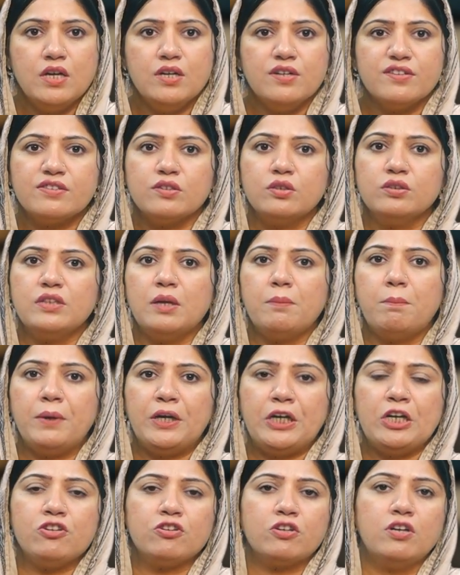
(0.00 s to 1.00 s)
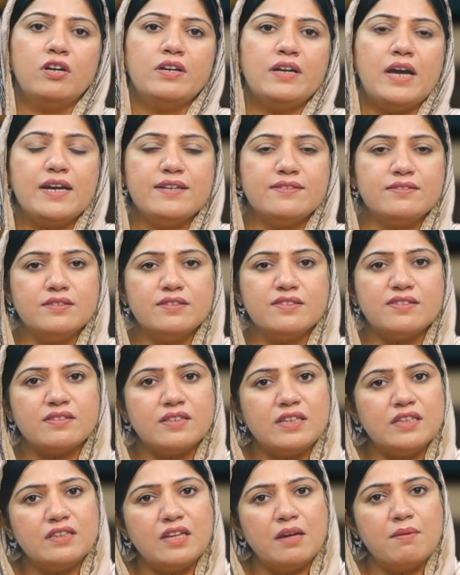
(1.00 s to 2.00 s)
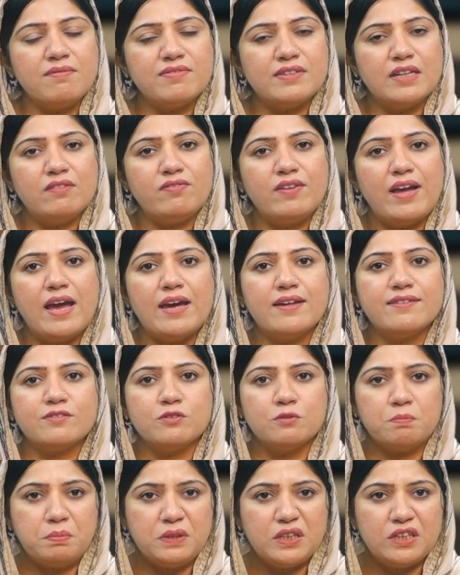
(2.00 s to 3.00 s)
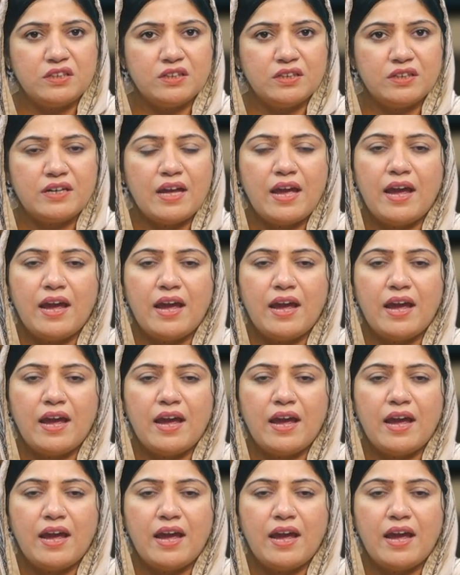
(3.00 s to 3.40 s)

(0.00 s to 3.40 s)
So the British colonizers see themselves as superior